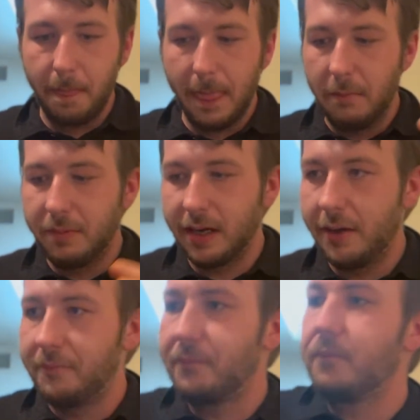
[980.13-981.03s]
But
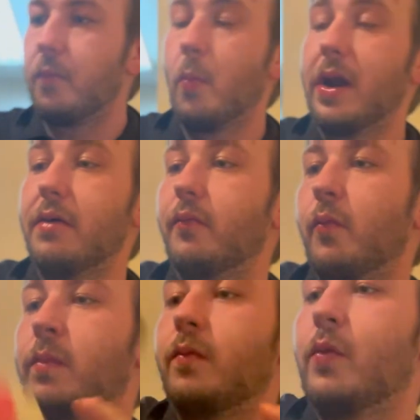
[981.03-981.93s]
when
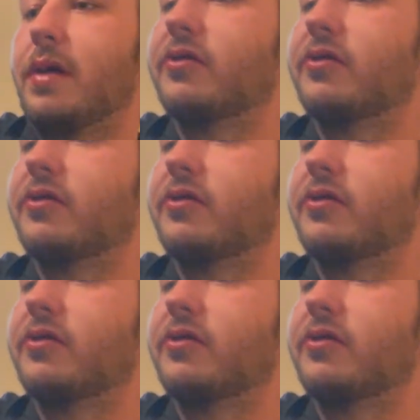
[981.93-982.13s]
I was